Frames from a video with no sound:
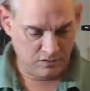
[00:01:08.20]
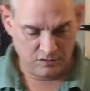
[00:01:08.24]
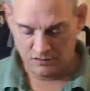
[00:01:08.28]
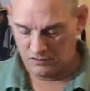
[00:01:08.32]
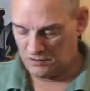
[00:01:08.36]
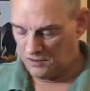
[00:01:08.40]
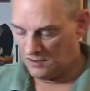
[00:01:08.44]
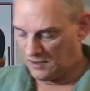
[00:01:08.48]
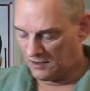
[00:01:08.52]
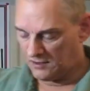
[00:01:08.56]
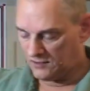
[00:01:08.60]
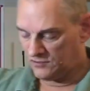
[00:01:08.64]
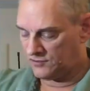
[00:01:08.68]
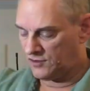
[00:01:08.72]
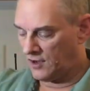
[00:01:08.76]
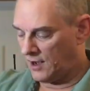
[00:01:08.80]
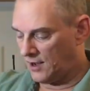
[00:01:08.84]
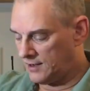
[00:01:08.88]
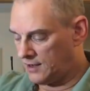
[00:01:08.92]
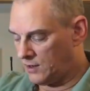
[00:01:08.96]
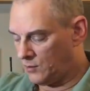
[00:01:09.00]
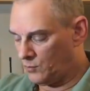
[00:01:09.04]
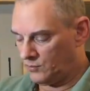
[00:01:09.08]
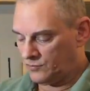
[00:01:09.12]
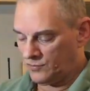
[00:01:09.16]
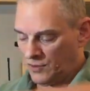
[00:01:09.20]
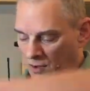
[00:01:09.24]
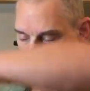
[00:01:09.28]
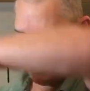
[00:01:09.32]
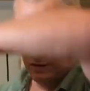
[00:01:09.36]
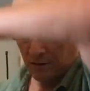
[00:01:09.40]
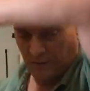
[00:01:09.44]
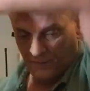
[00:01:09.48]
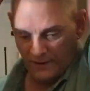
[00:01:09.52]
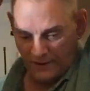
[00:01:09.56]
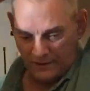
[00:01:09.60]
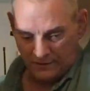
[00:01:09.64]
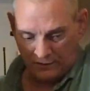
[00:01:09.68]
next jacket we'll talk
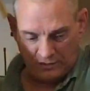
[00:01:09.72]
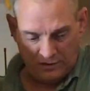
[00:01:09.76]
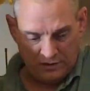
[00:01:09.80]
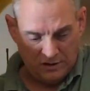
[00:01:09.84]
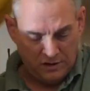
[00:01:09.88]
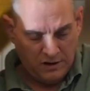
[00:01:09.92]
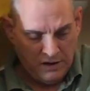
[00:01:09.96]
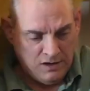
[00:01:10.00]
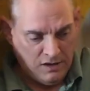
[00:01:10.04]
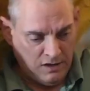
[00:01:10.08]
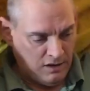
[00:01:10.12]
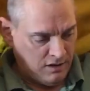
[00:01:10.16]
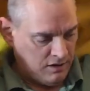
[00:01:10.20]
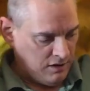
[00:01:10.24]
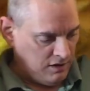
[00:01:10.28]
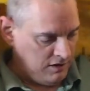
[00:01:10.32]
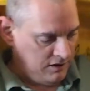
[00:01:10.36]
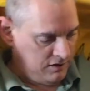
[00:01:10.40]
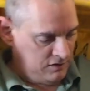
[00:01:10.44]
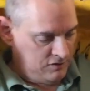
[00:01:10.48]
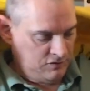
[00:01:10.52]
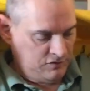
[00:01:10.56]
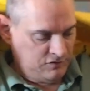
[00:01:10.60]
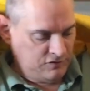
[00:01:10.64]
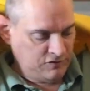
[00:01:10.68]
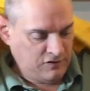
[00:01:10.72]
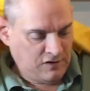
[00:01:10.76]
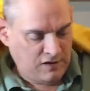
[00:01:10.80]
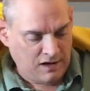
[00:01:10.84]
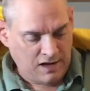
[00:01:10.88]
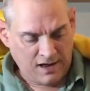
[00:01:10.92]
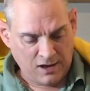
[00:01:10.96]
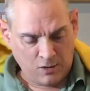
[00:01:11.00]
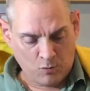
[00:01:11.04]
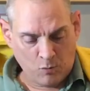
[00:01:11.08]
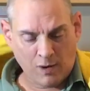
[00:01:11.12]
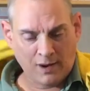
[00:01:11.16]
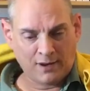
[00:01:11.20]
about is
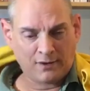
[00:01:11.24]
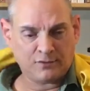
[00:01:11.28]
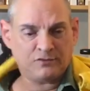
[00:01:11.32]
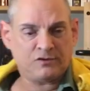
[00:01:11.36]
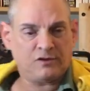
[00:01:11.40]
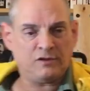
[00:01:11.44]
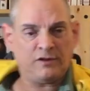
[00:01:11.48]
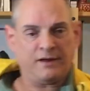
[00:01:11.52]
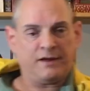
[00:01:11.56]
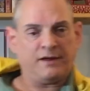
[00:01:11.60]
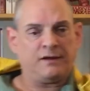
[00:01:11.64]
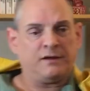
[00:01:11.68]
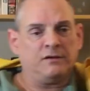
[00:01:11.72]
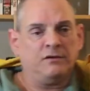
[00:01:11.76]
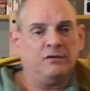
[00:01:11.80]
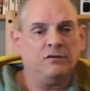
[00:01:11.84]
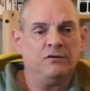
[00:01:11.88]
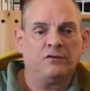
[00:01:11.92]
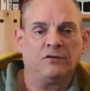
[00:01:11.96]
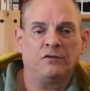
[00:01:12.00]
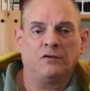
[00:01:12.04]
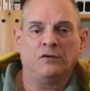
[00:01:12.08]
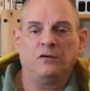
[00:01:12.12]
a Wildland